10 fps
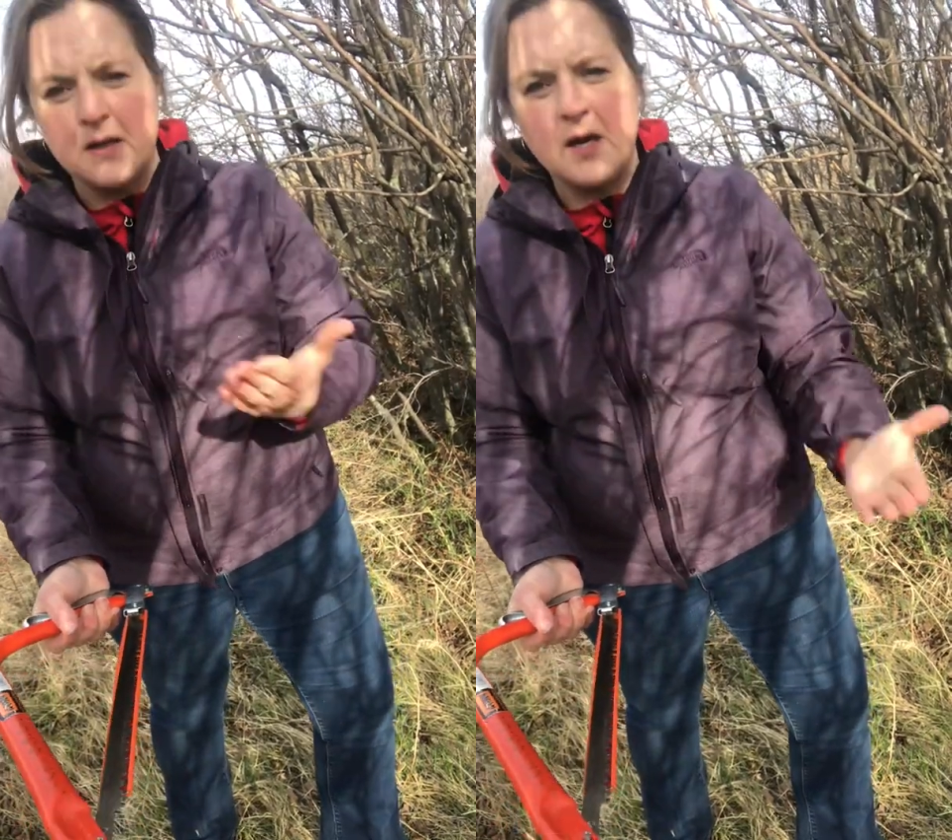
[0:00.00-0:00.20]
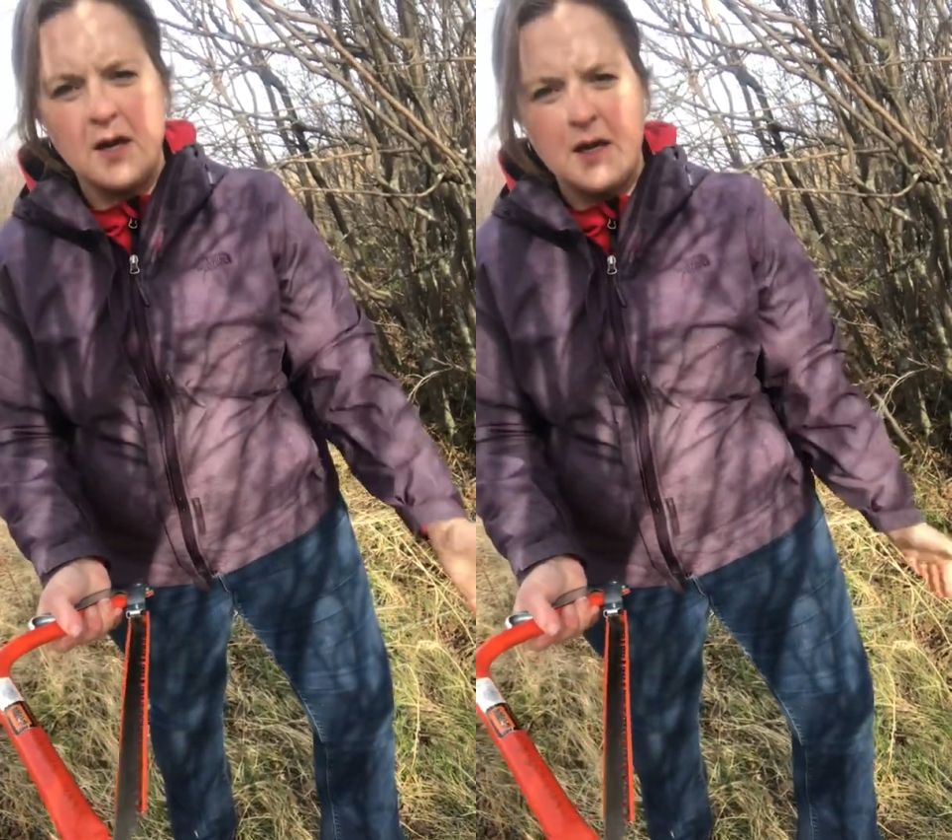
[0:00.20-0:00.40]

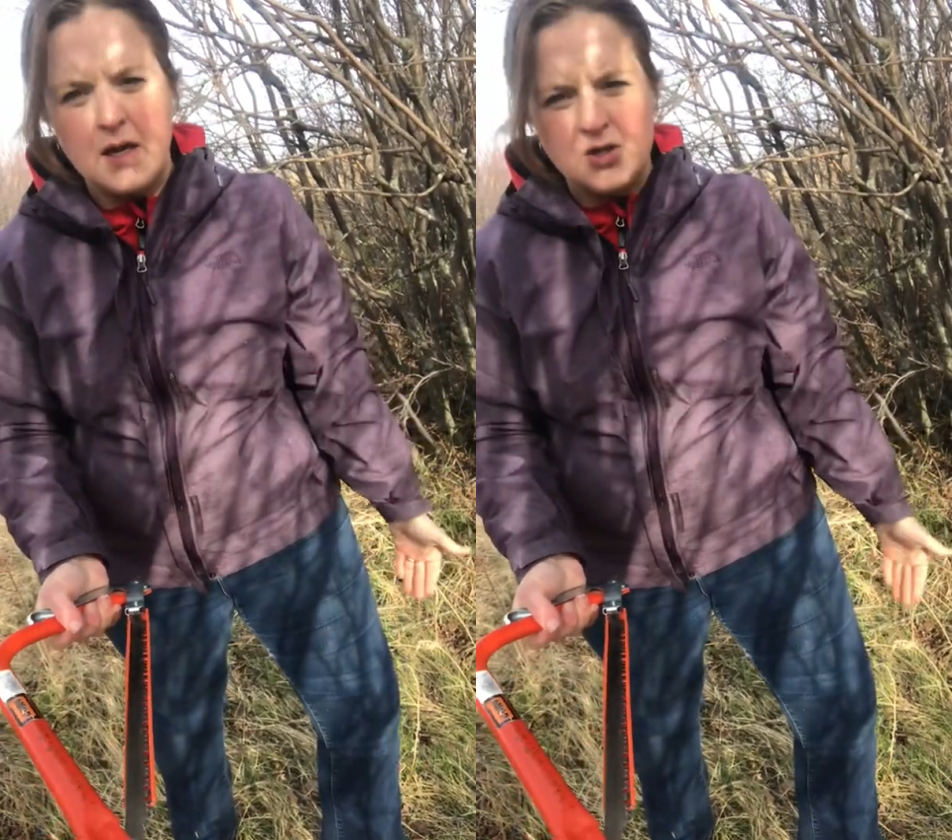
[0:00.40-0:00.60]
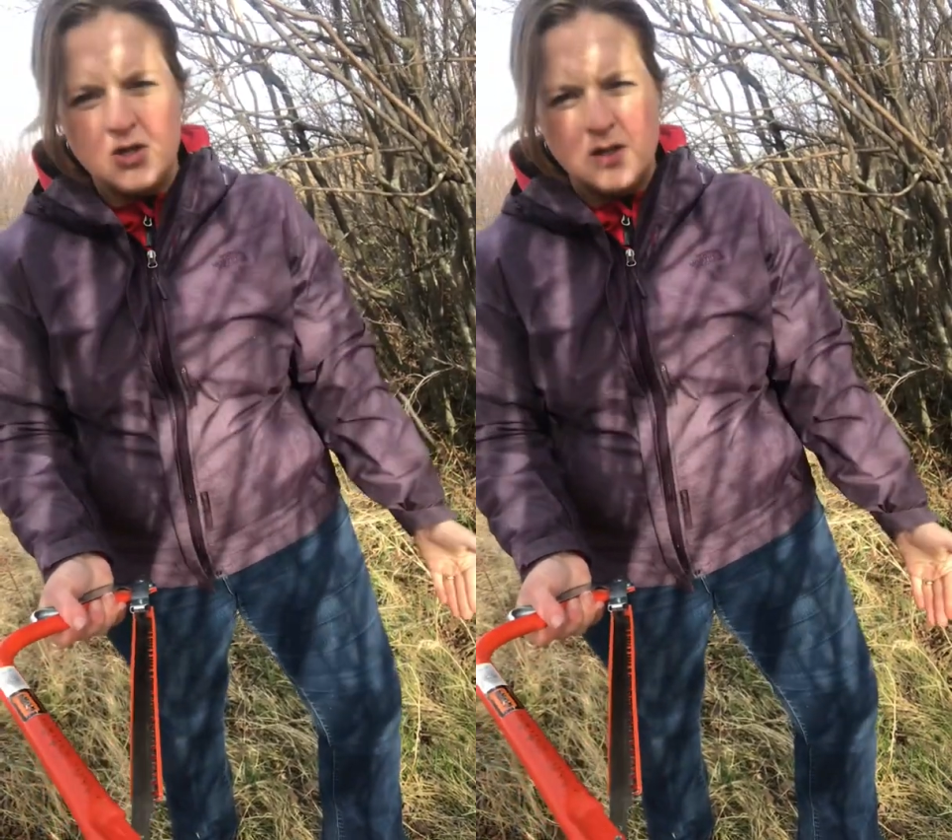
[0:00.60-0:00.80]
the cutting
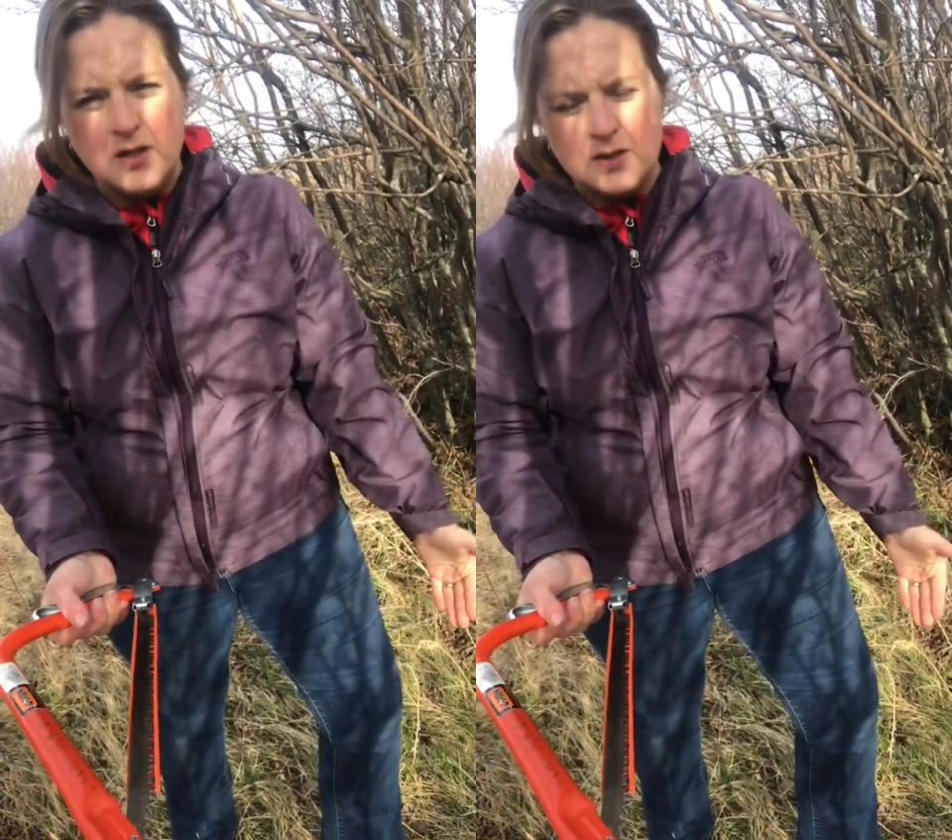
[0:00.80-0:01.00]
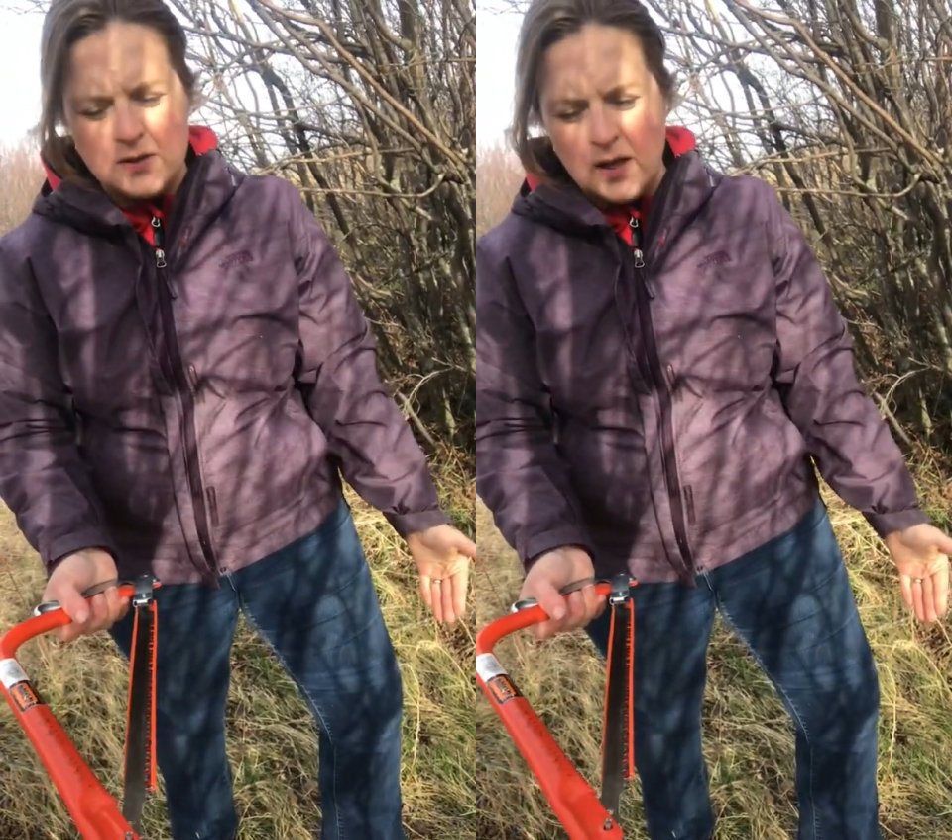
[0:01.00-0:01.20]
edge to
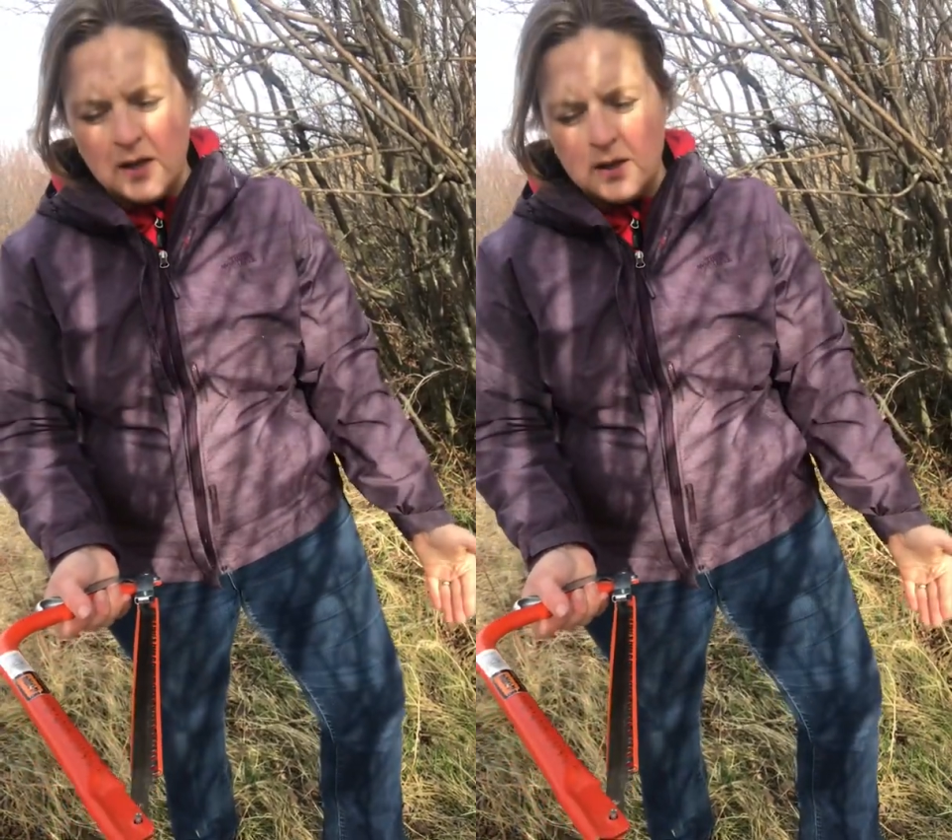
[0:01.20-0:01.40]
the inside.